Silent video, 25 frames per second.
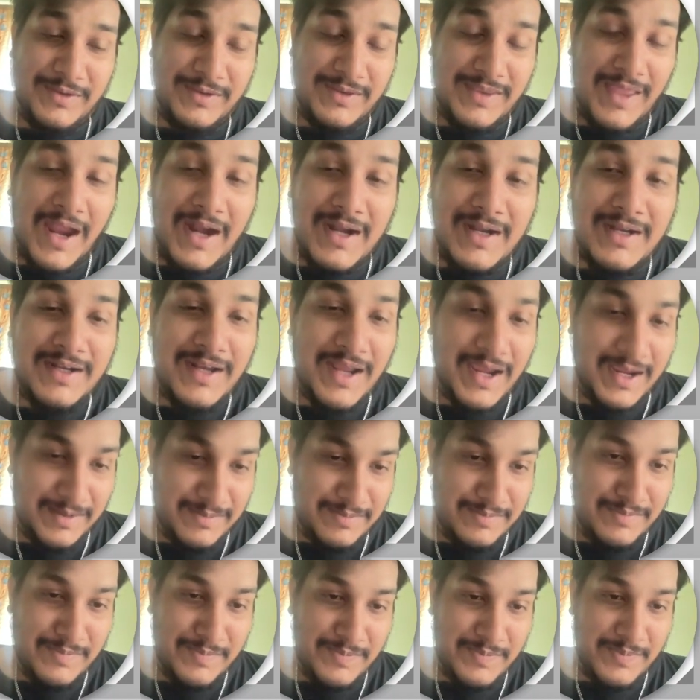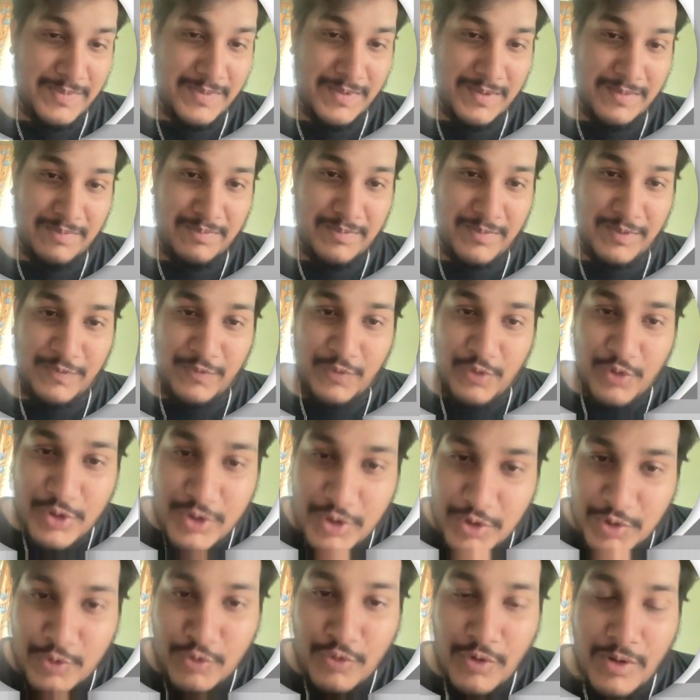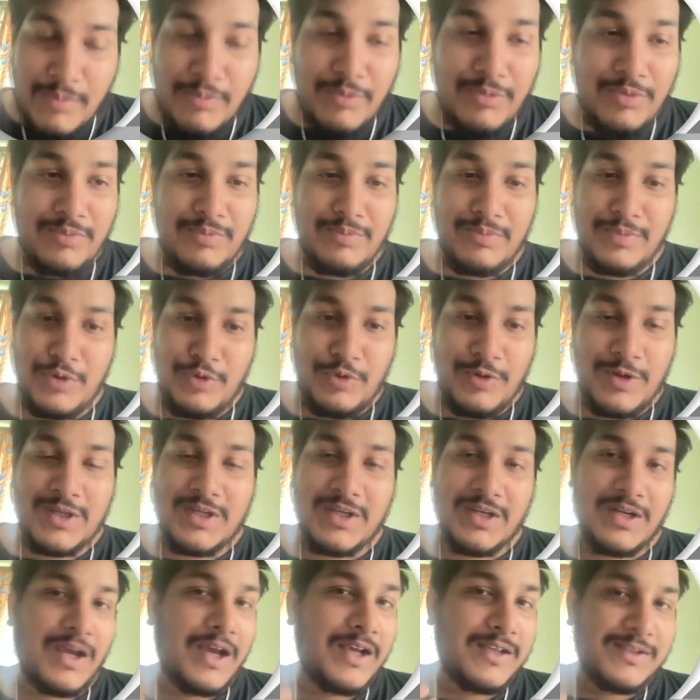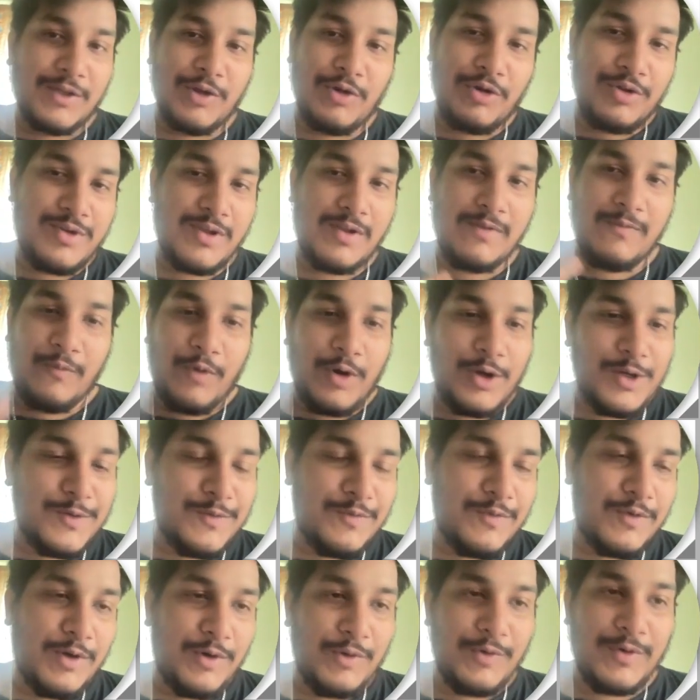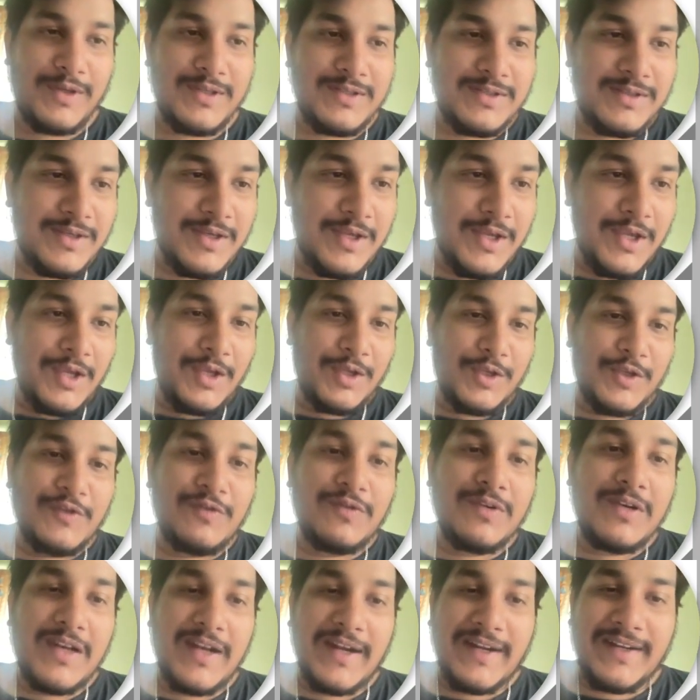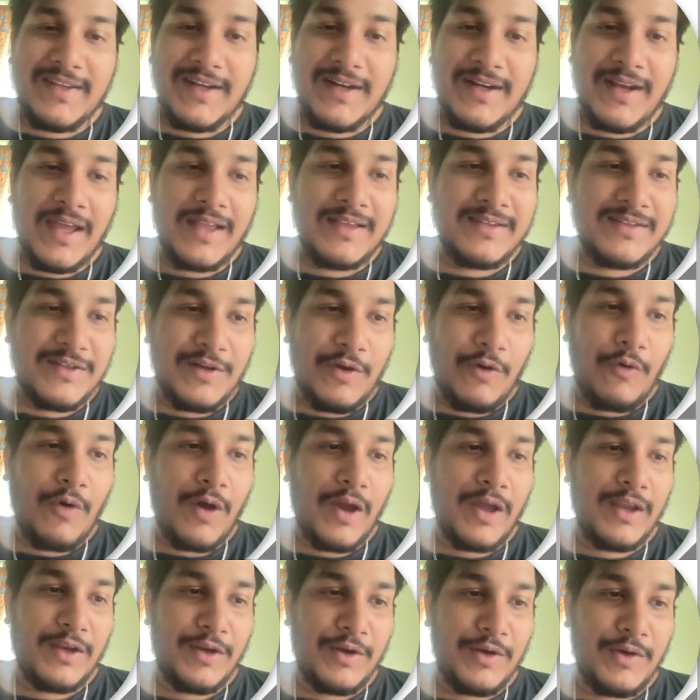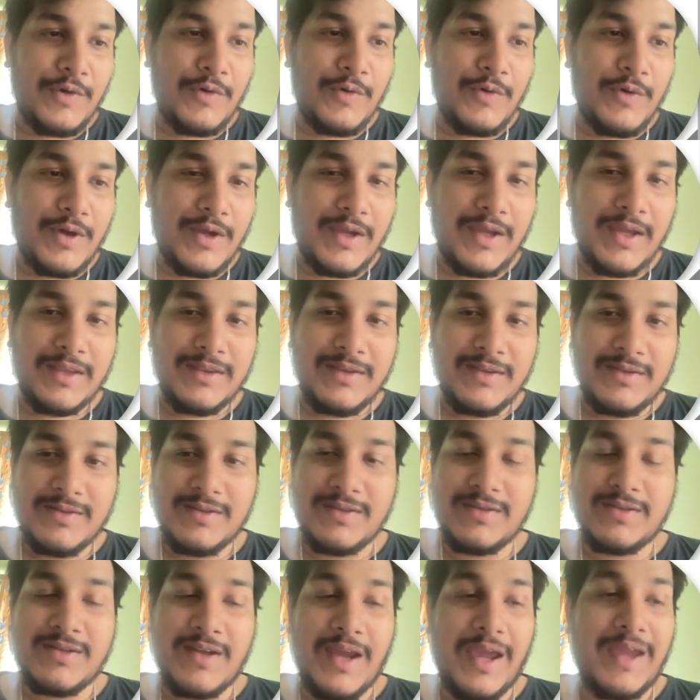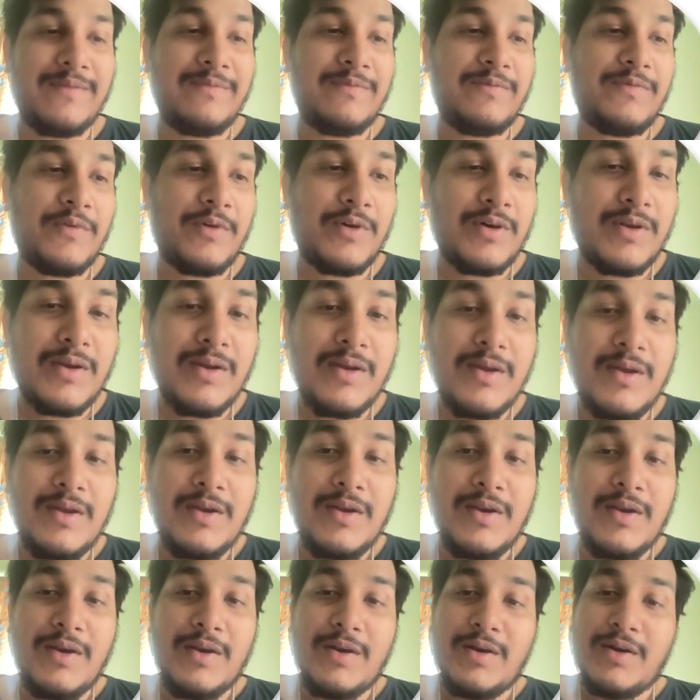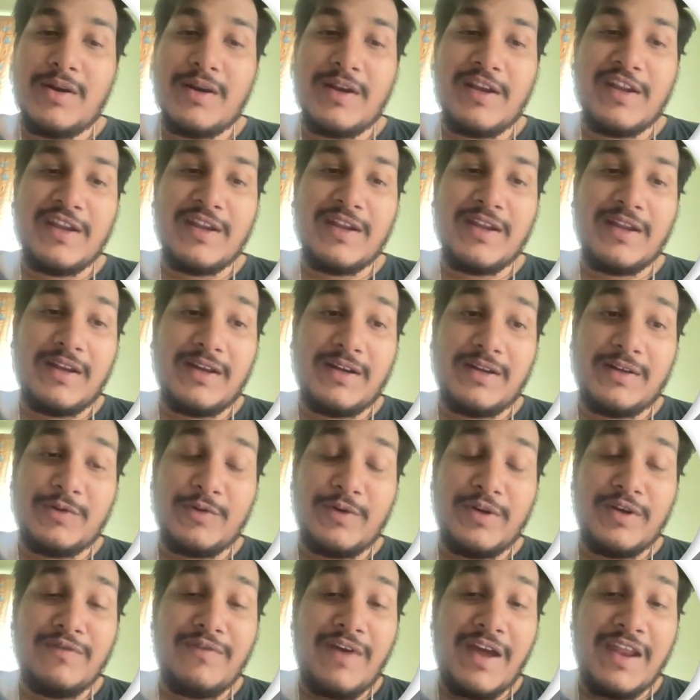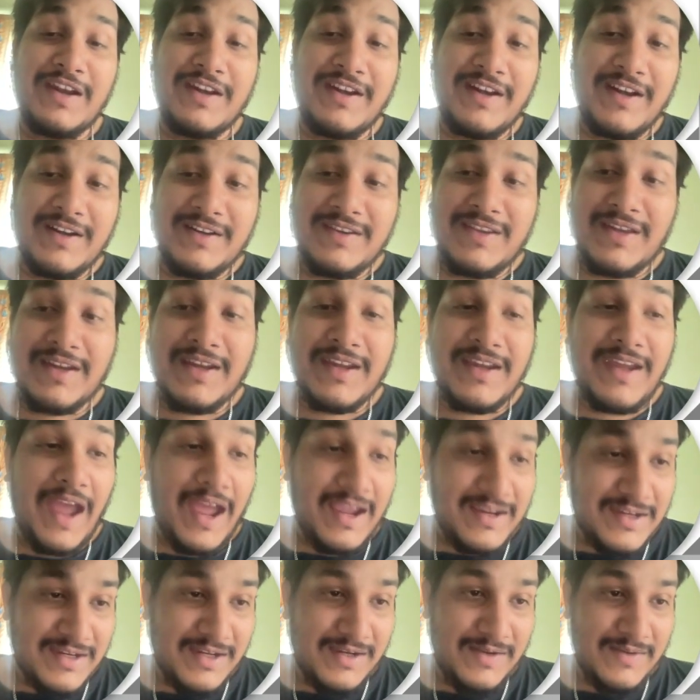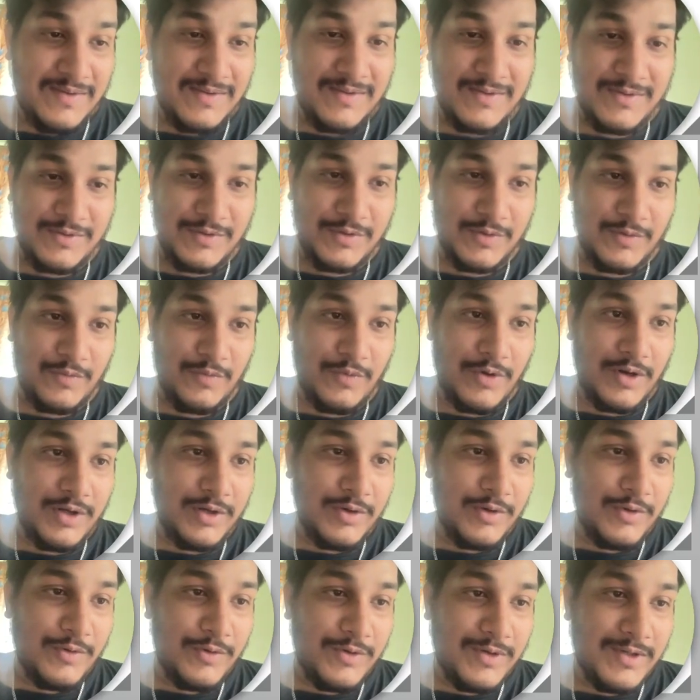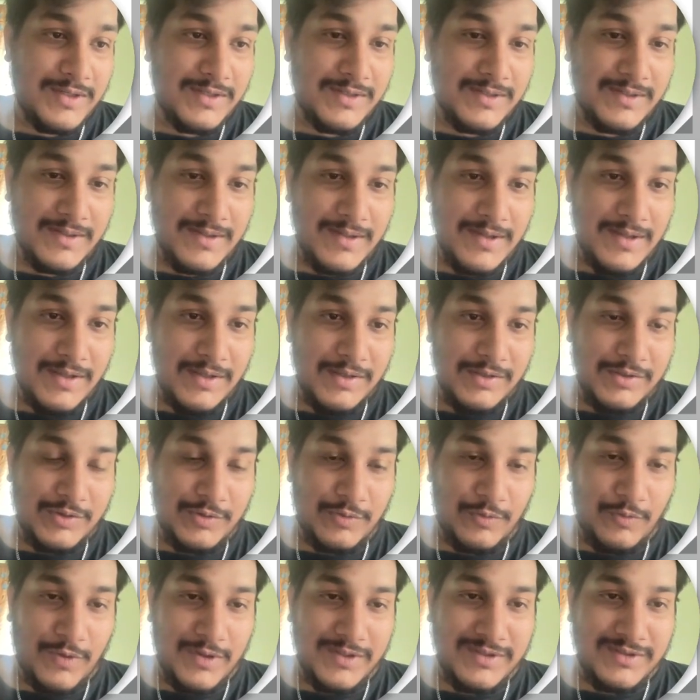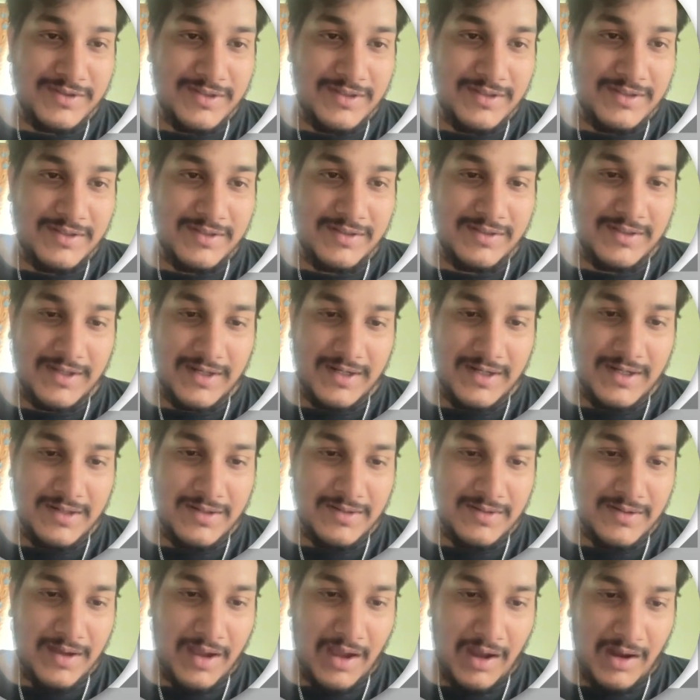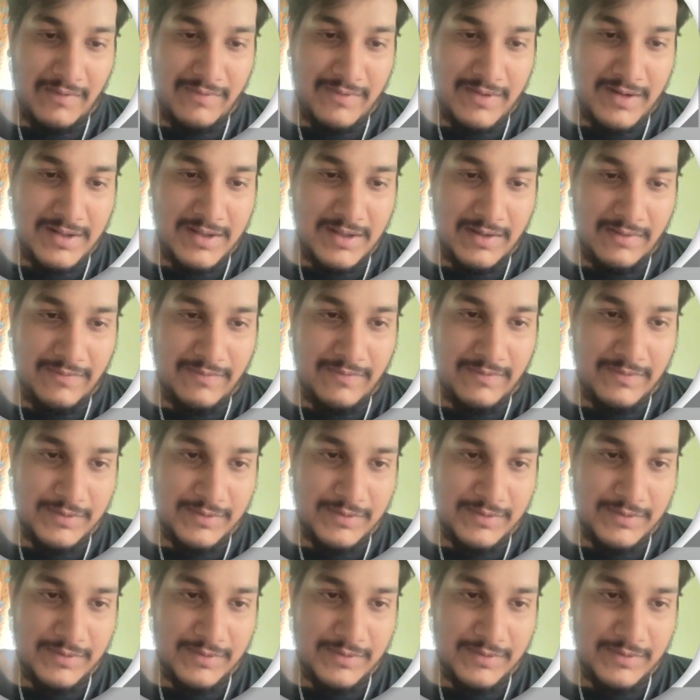that time, before you do a mutation, ask yourself, what you will do is you will let the TanStack query know, okay, this is time for to invalidate the cache. So what you do is, so once this is hit, after the